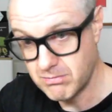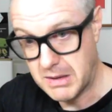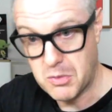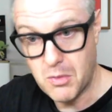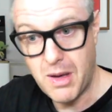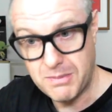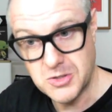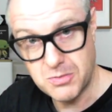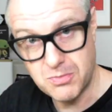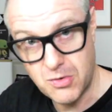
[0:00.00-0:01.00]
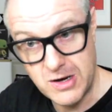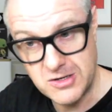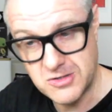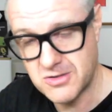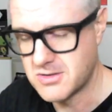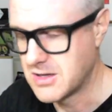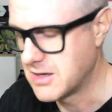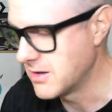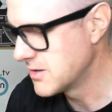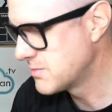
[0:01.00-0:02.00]
people might be surprised to
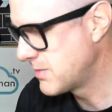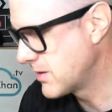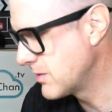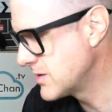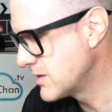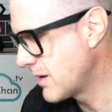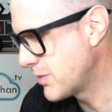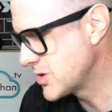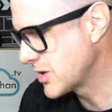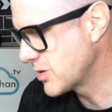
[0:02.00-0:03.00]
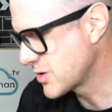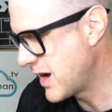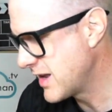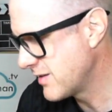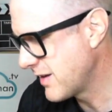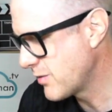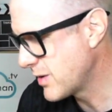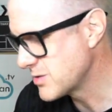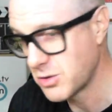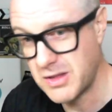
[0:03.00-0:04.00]
hear this, but the reason that pachinko is kind of
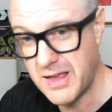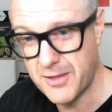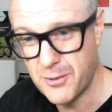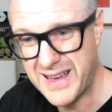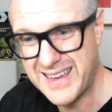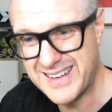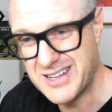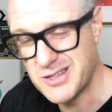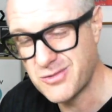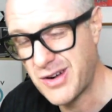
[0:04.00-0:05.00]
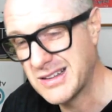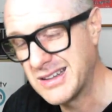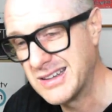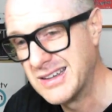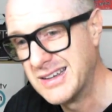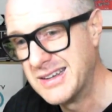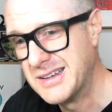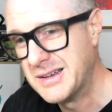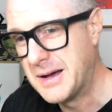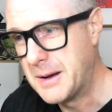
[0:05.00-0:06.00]
everyone's looked the other way at it is, frankly,
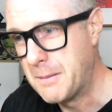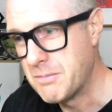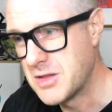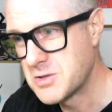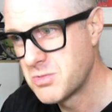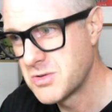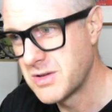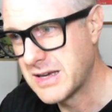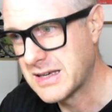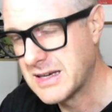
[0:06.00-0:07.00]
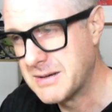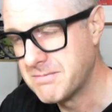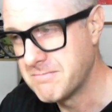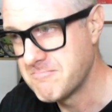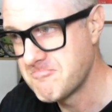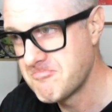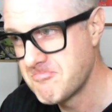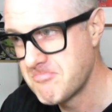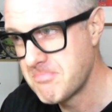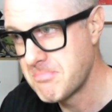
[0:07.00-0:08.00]
this was like
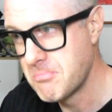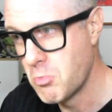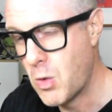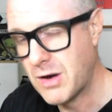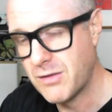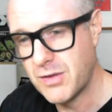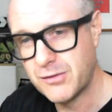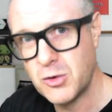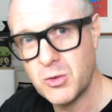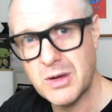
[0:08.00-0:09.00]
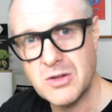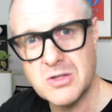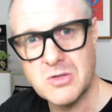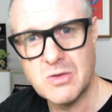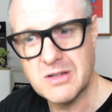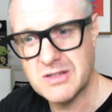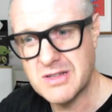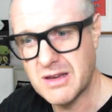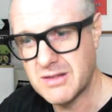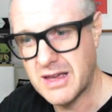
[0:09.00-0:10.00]
one of the few industries
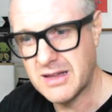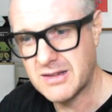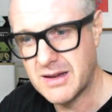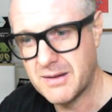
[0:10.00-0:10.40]
that